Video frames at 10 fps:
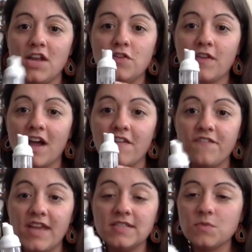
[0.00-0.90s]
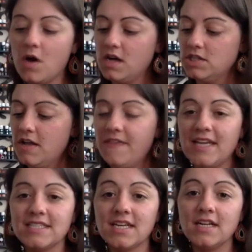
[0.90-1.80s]
And you've got a face wash
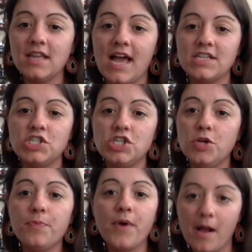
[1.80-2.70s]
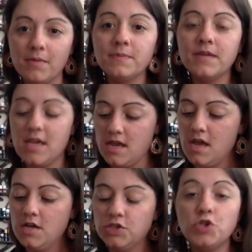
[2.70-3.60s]
that's going to last you probably
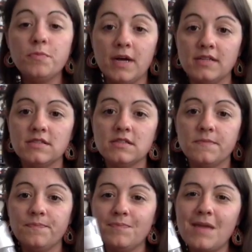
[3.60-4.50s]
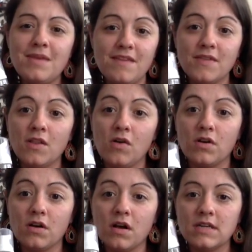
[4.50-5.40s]
2 months, maybe even
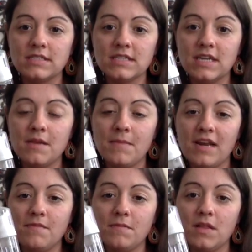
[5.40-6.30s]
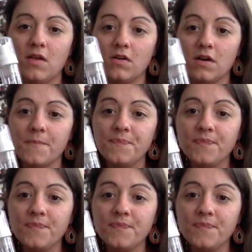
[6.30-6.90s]
longer, honestly. It might even be longer